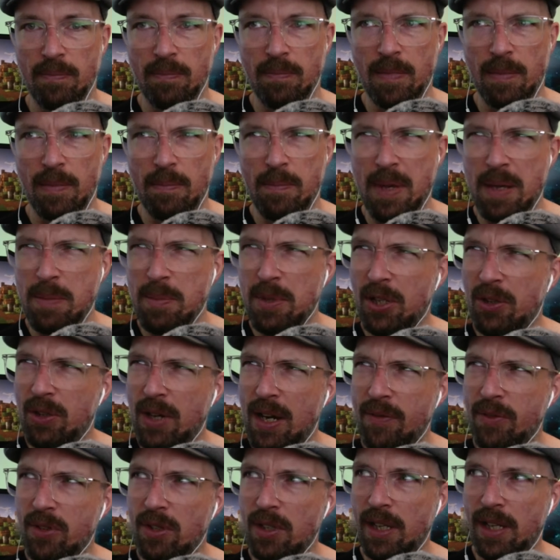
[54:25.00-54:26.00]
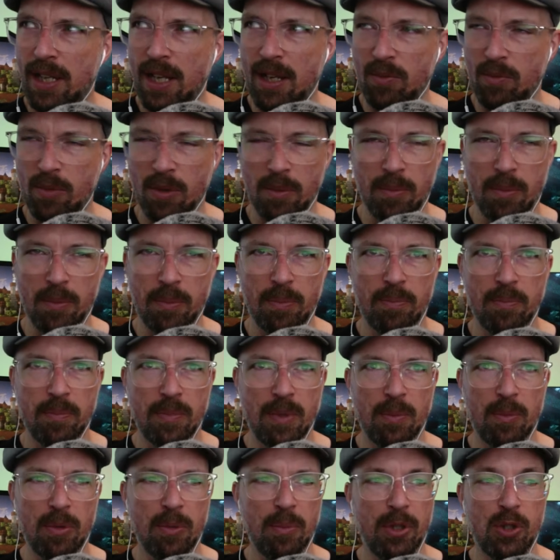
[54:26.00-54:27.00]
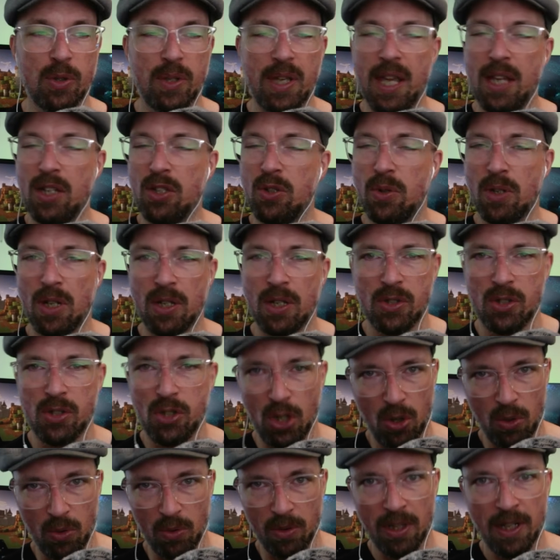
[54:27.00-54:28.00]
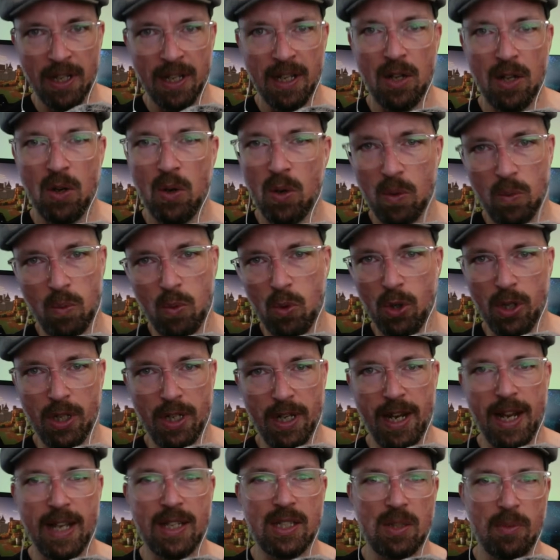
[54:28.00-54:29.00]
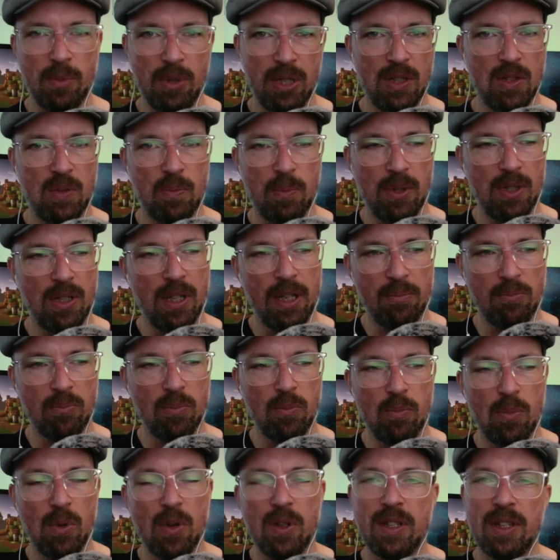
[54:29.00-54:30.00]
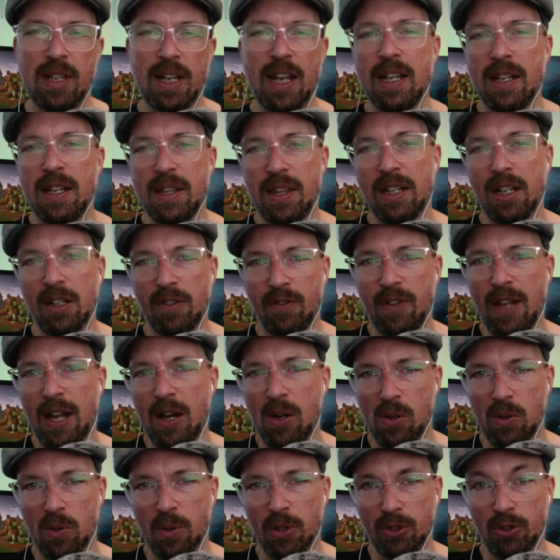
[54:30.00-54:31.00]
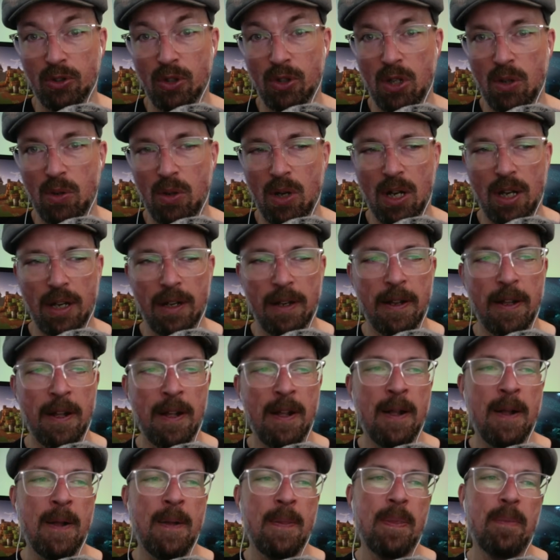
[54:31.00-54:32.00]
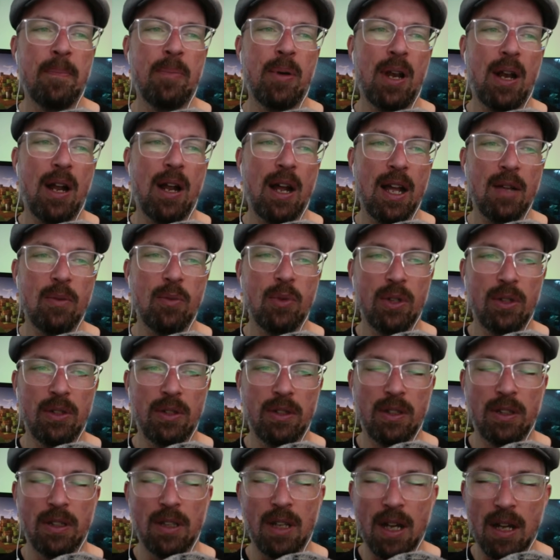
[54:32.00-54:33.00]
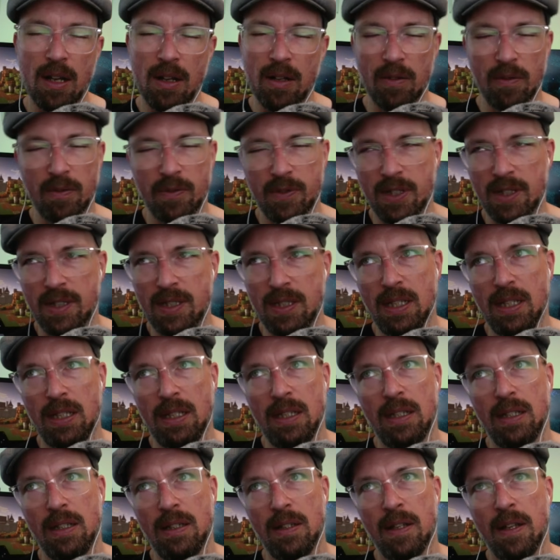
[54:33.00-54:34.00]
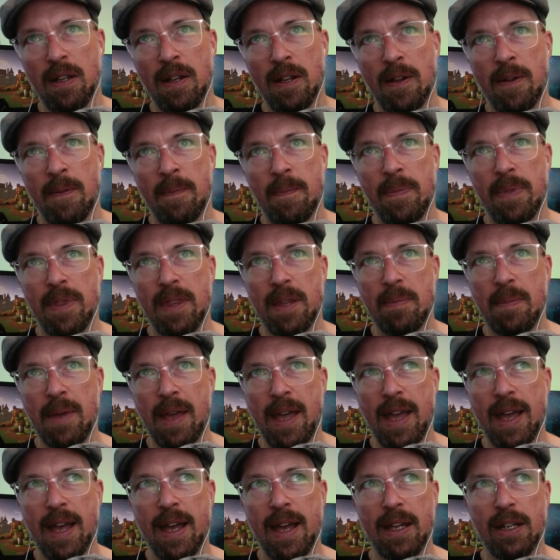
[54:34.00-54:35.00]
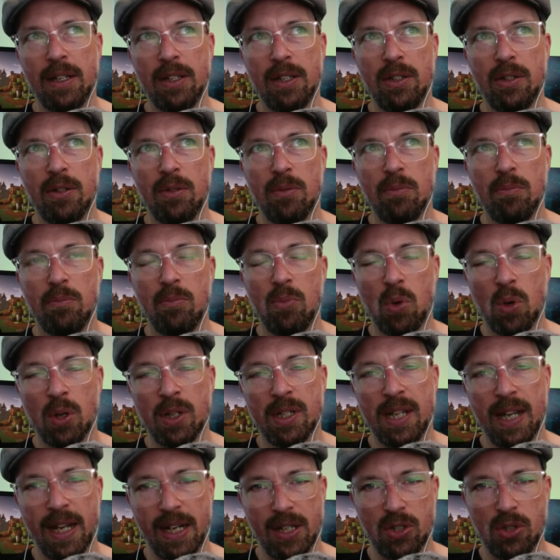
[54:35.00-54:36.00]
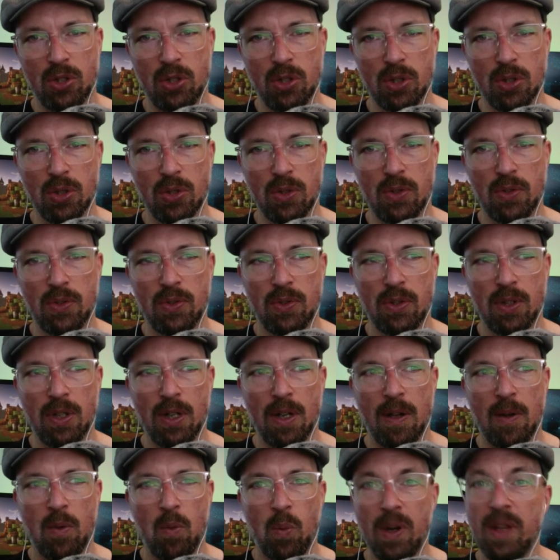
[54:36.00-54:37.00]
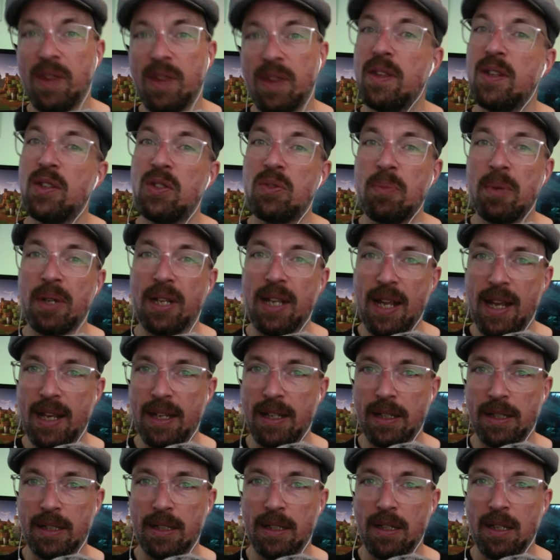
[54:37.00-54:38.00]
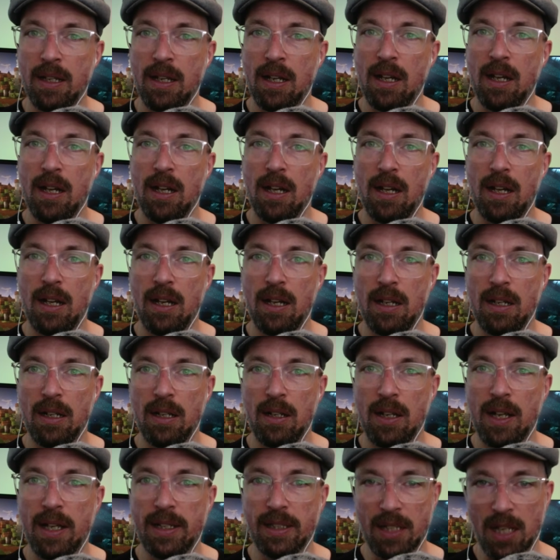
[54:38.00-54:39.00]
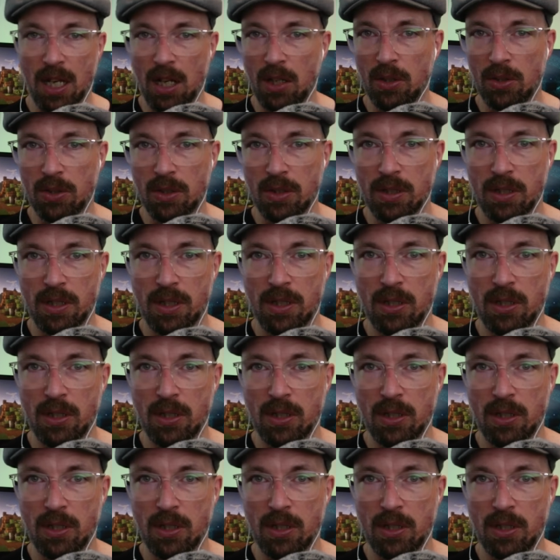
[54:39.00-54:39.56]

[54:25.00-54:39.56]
maybe gravel. I can't remember, but you can't do it on stone or wood. It has to be the kind of thing a flower would grow on. But I would love to see them add more textures with this mechanic and color.